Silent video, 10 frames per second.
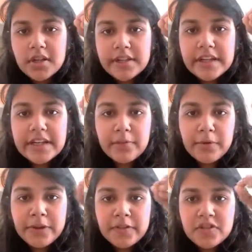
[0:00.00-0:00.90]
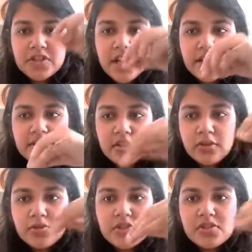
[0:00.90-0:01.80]
data point which lies
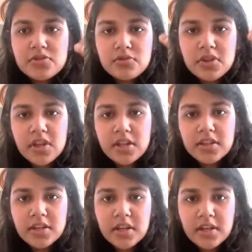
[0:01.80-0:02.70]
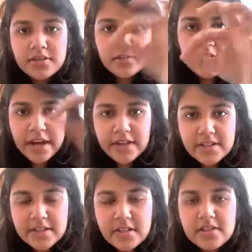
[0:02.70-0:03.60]
closest to the other class, so that
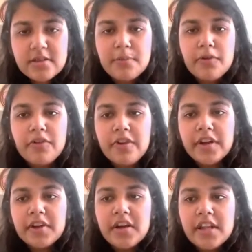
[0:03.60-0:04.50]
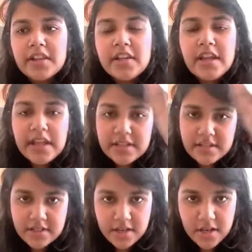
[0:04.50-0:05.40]
is the support vector, and
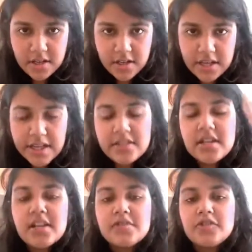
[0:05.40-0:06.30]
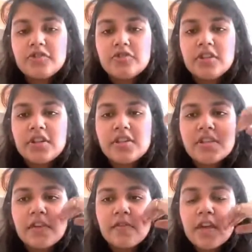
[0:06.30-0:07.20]
in the next class we do in the
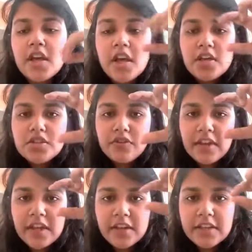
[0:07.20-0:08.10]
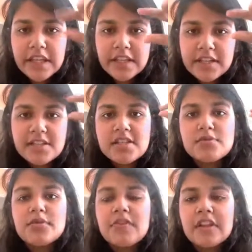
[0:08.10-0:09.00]
same way. So we take the distance
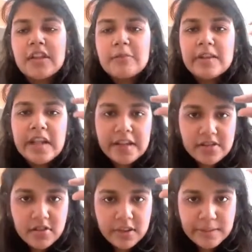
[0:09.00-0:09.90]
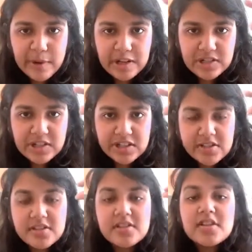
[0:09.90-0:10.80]
between them, and that is called the marginal
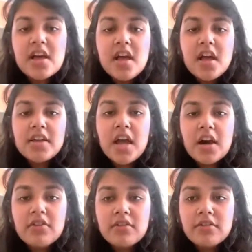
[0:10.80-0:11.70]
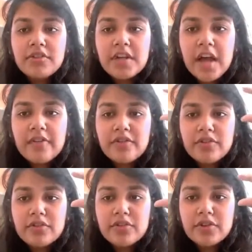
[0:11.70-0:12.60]
distance. Now we have
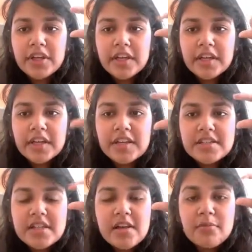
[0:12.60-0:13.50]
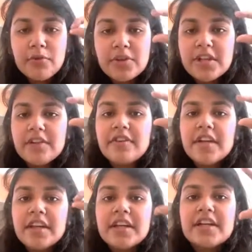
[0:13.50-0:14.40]
to increase, the more that we
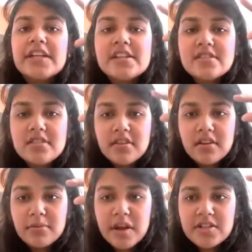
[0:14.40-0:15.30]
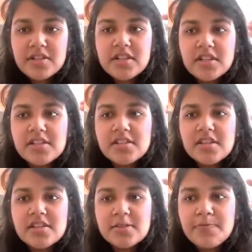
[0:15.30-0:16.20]
increase the marginal
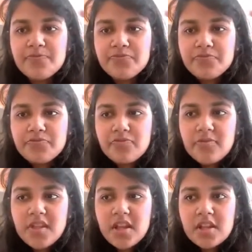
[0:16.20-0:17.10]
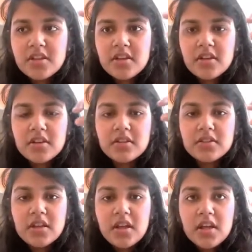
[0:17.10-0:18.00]
distance, the
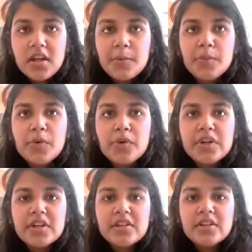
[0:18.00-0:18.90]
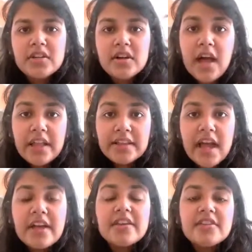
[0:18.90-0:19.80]
more the
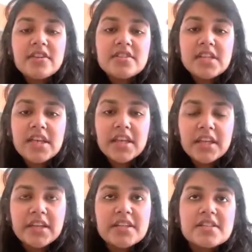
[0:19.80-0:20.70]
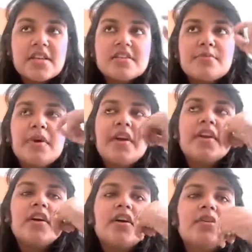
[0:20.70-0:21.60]
accuracy increases. But
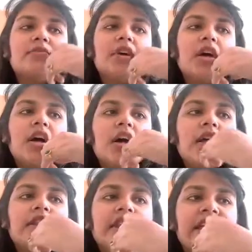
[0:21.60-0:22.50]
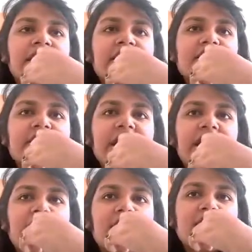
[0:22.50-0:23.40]
there is
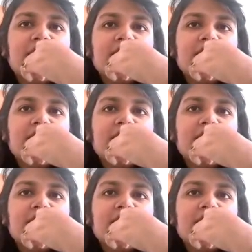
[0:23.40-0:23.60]
like a